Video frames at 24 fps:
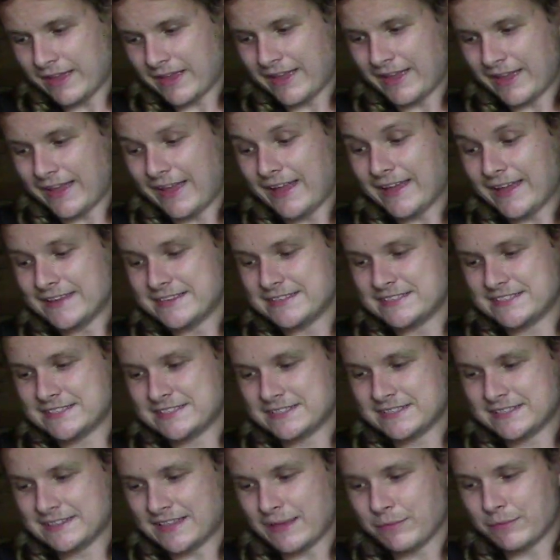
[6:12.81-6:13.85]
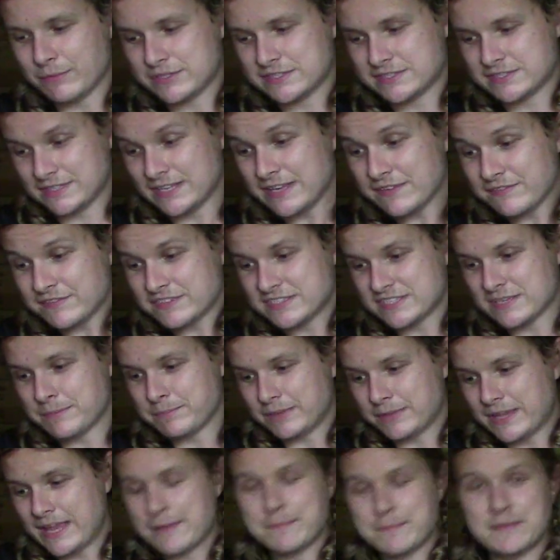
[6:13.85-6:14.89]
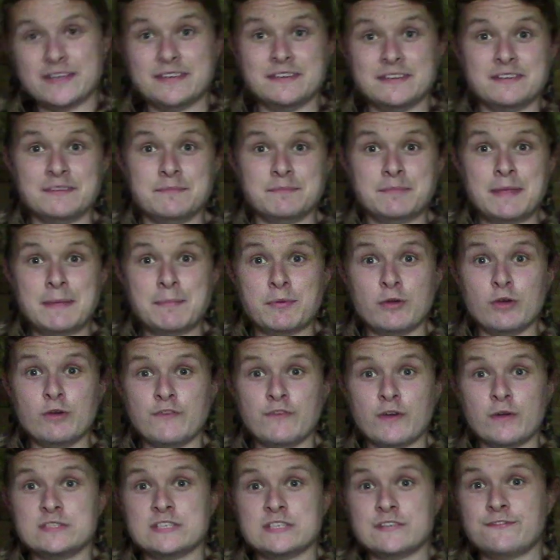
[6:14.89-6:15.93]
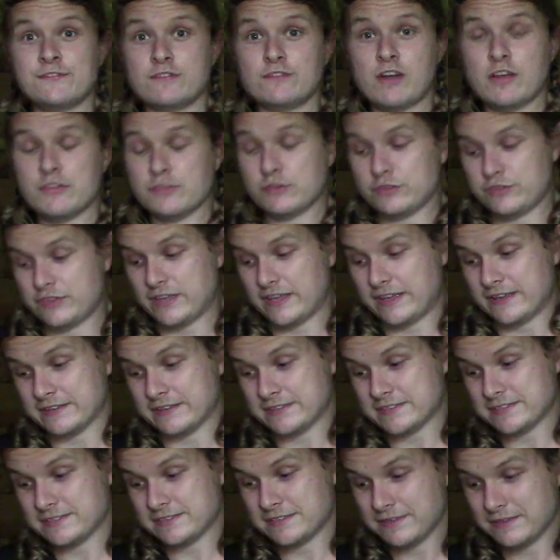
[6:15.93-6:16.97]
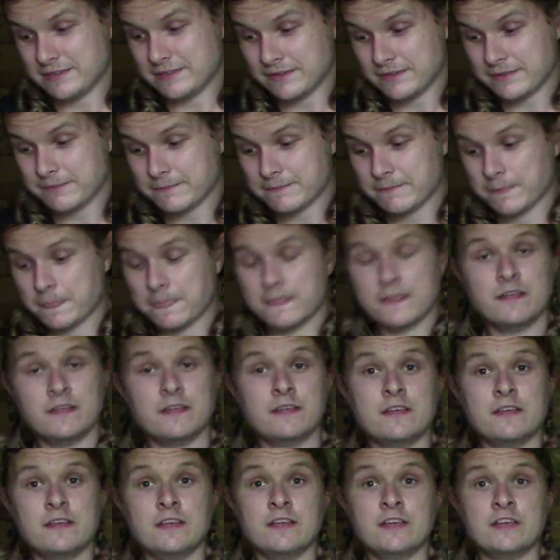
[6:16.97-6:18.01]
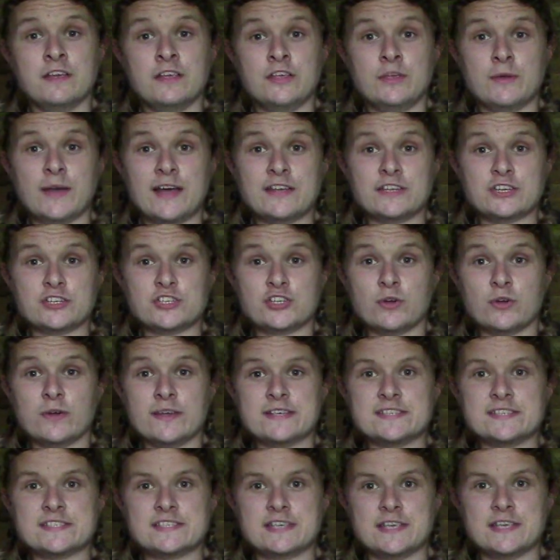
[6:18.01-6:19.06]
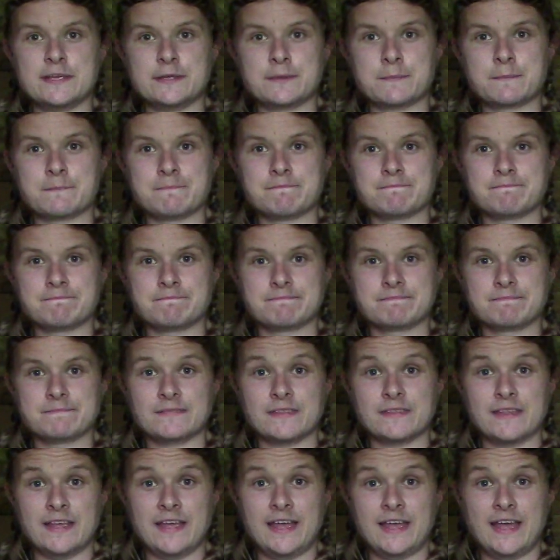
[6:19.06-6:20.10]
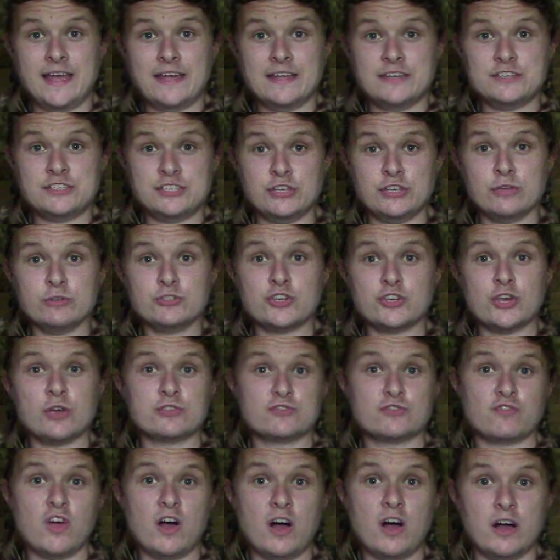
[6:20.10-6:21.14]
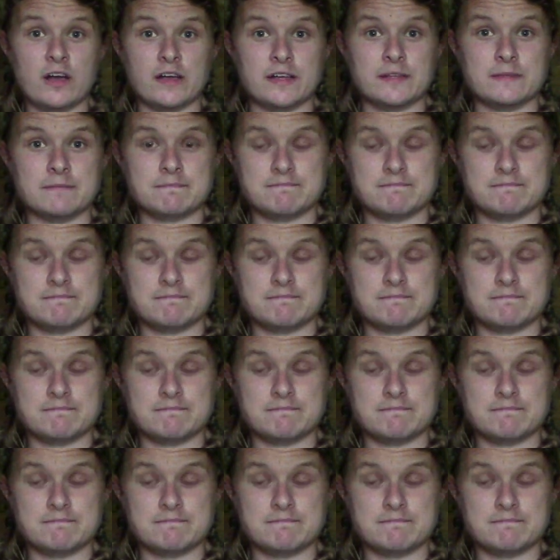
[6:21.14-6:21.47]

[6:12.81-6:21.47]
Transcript: And there was even some blame in people who voted for other things. You had your choice, and you chose wrong.